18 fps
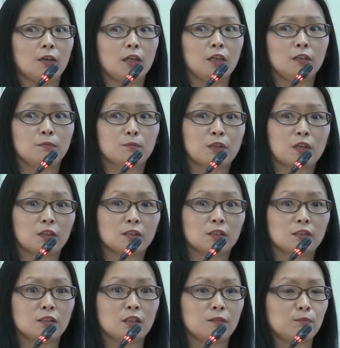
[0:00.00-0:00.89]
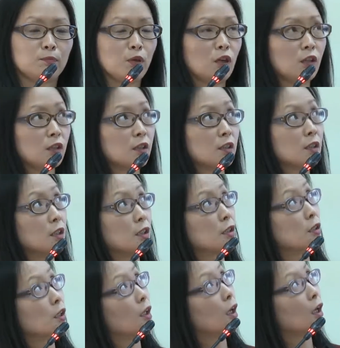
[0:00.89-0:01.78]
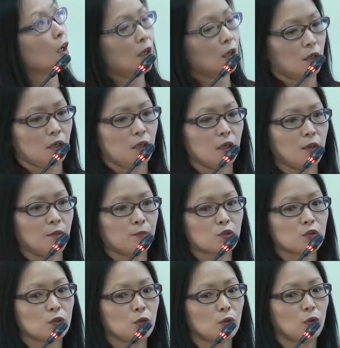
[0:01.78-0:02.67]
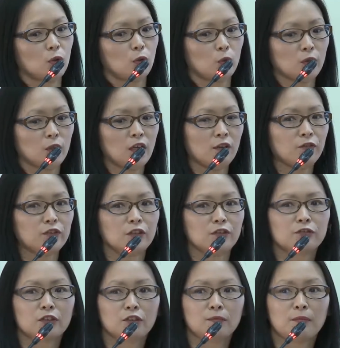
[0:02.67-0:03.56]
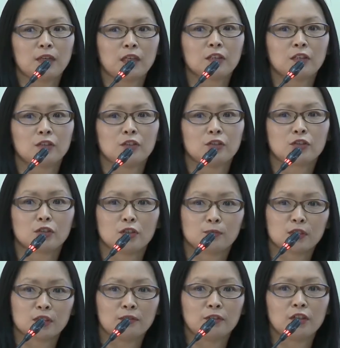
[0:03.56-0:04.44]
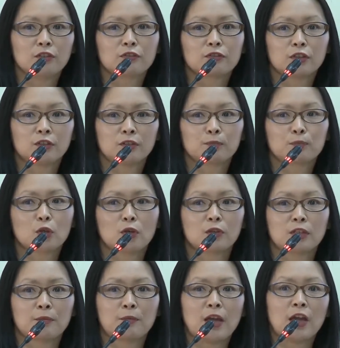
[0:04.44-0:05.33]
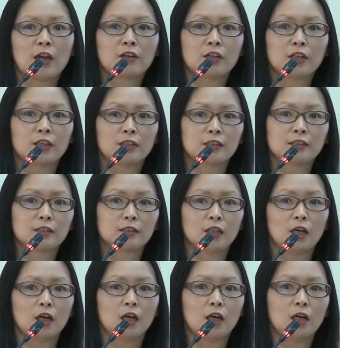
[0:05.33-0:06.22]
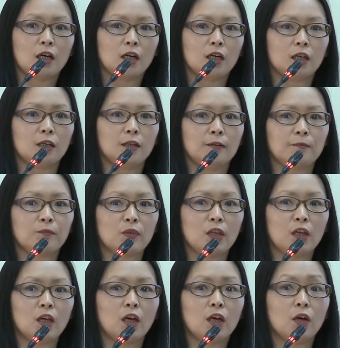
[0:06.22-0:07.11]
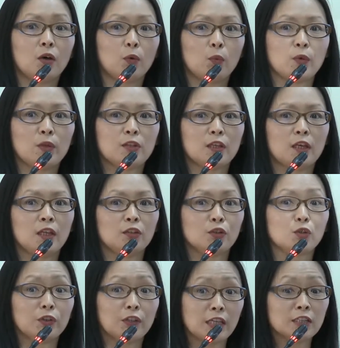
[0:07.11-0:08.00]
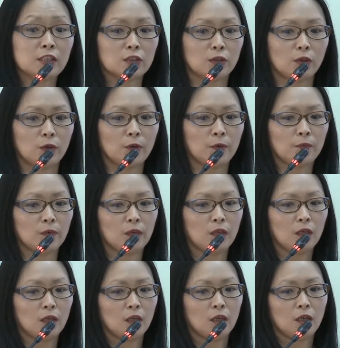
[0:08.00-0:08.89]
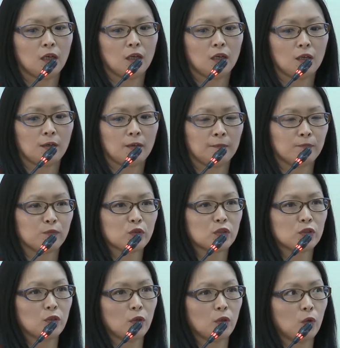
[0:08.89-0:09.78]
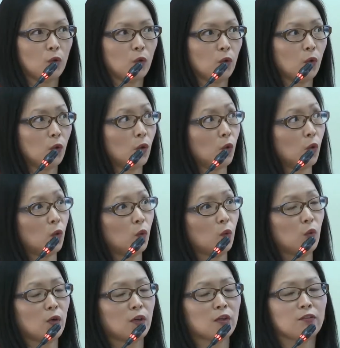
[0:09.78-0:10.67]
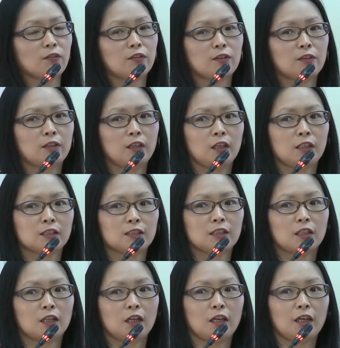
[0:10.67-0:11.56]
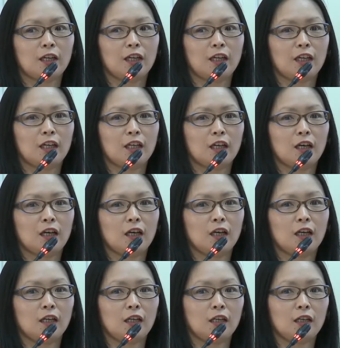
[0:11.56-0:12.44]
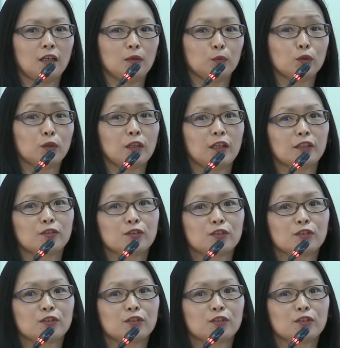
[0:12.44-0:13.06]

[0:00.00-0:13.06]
in practice and policies. So we have different mechanisms and different program areas within UNESCO. So one of the things that I would like